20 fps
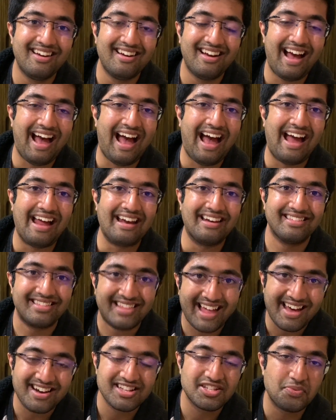and
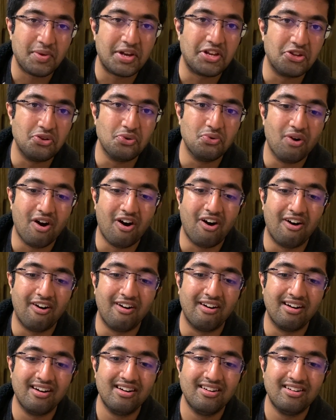that is when you
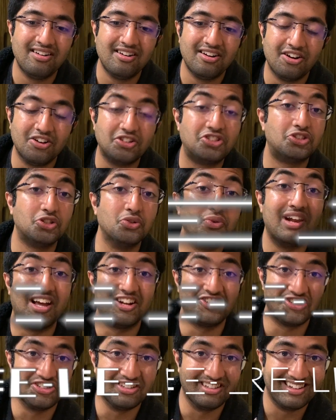are a true
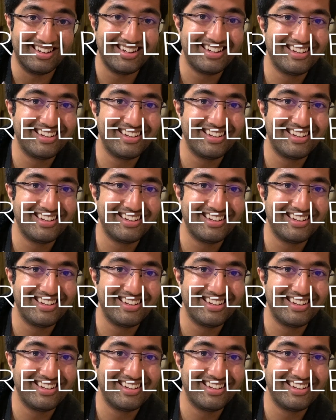legend,